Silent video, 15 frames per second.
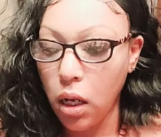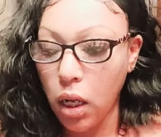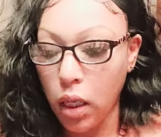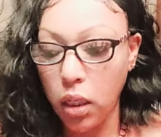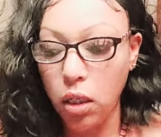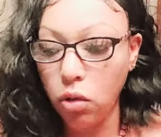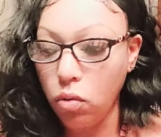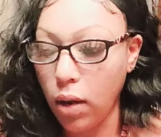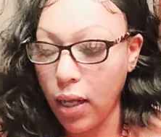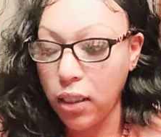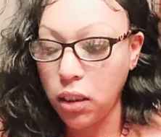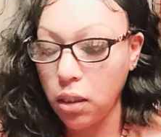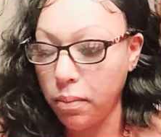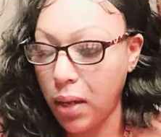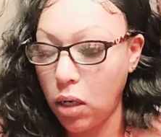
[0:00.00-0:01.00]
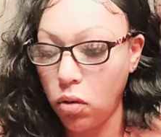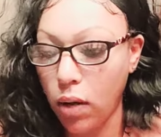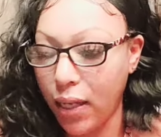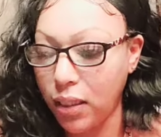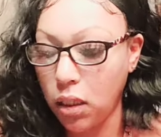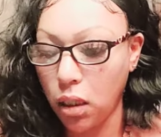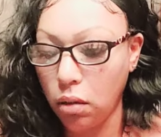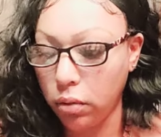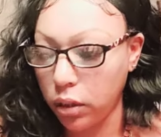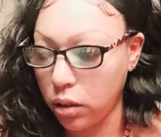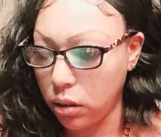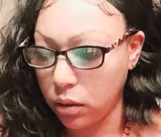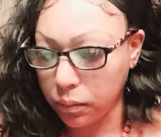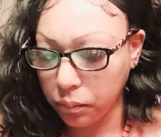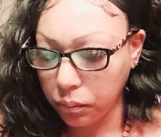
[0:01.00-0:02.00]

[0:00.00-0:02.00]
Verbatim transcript: And then you got somebody who got secrets.